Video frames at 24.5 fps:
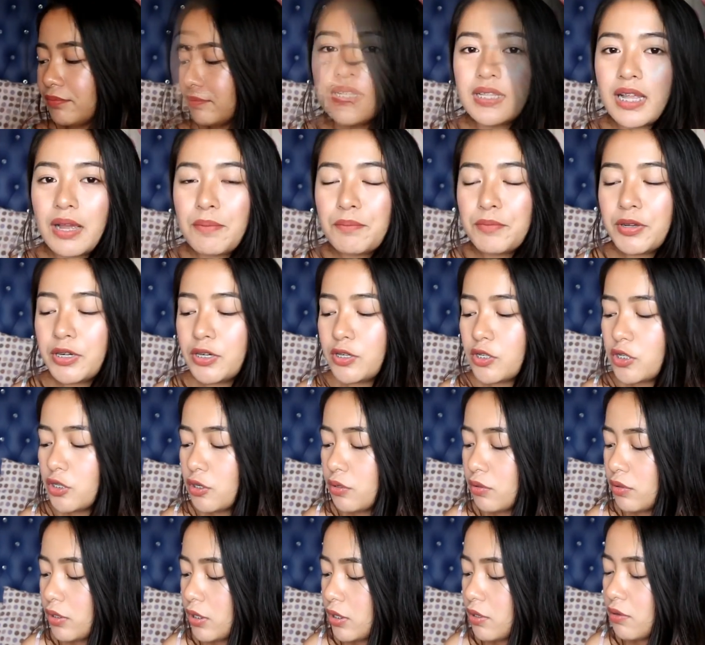That I'm gonna
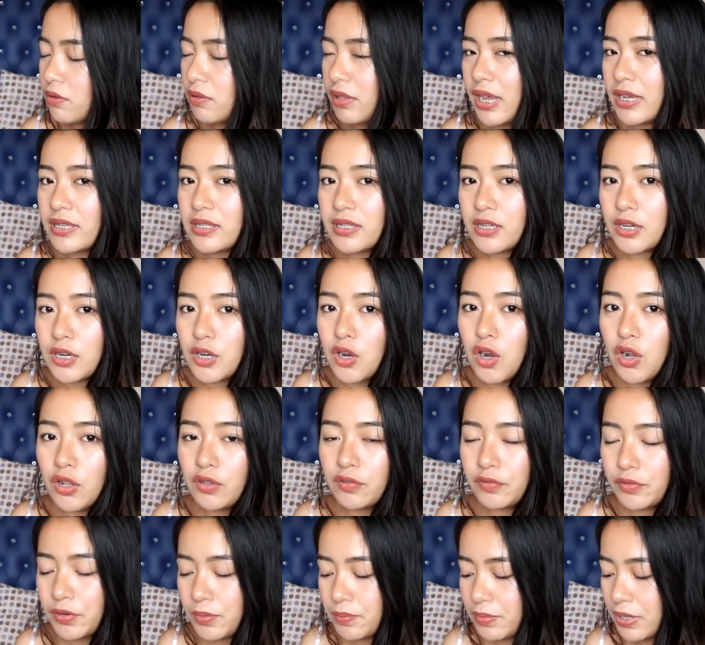show to you next are
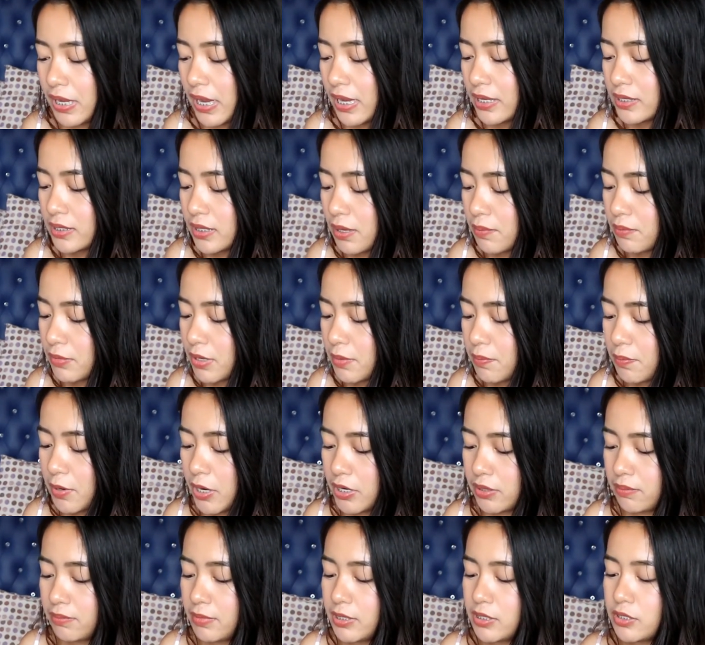all from the SM
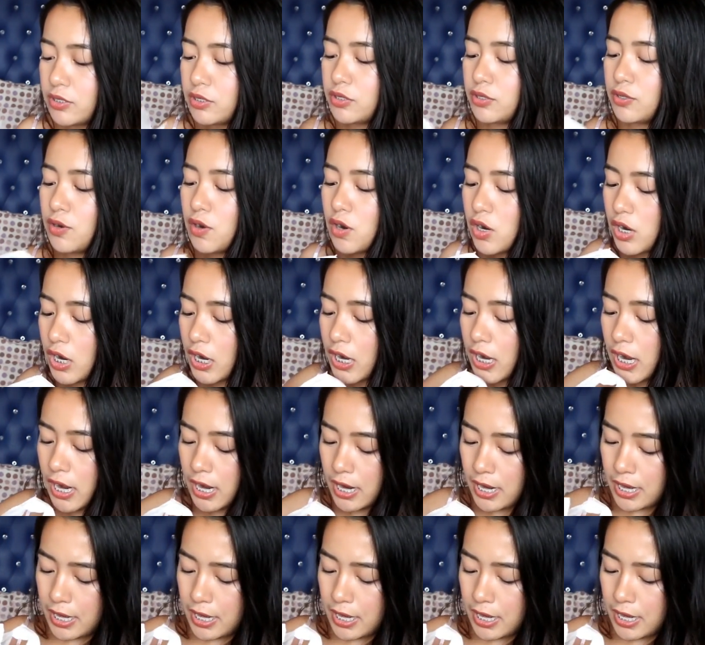department store.